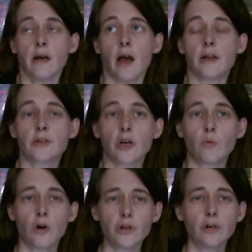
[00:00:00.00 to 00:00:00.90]
And so
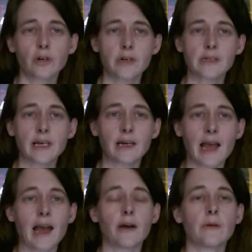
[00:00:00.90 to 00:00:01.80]
what you're going to see
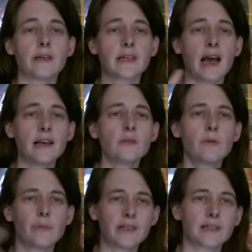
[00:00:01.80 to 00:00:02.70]
now is as
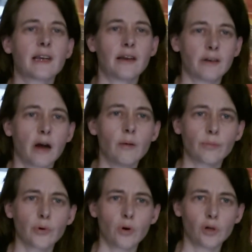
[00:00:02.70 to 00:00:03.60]
women stand up
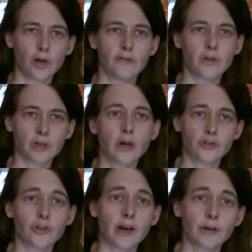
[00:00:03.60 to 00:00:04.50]
all over the
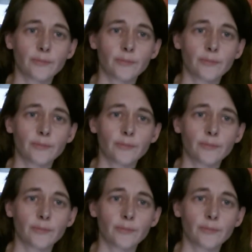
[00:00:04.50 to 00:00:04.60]
country,